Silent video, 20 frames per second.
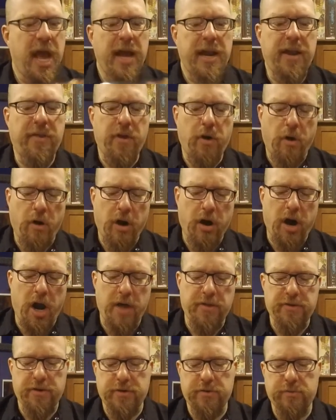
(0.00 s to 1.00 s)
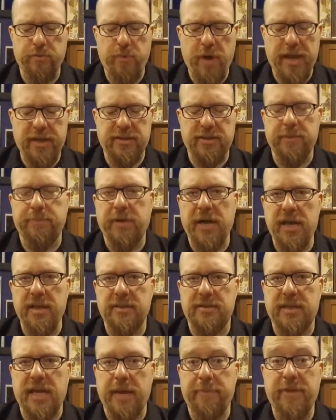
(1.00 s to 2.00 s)
Now there are other ways to play
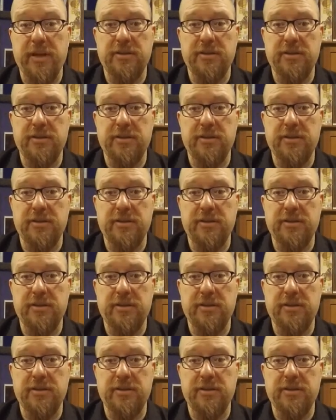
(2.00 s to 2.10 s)
this game.